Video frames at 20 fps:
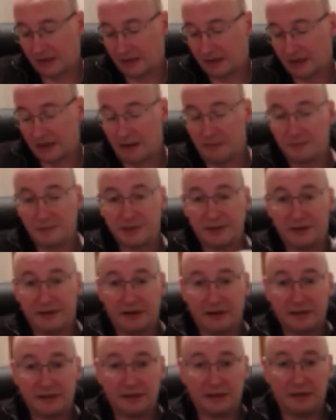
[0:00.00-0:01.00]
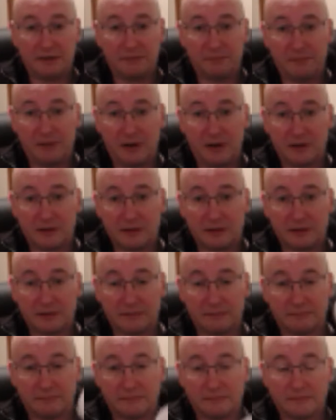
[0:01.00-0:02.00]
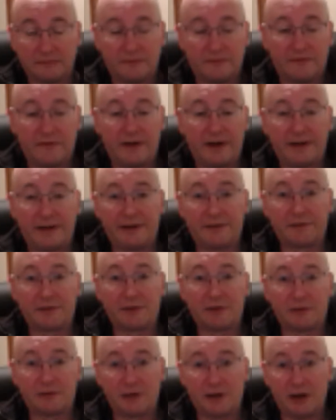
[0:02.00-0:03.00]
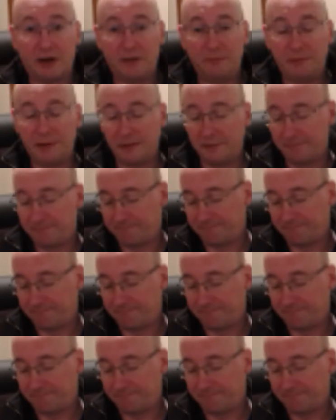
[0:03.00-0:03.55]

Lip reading: Comes in a nice little box, very difficult to open,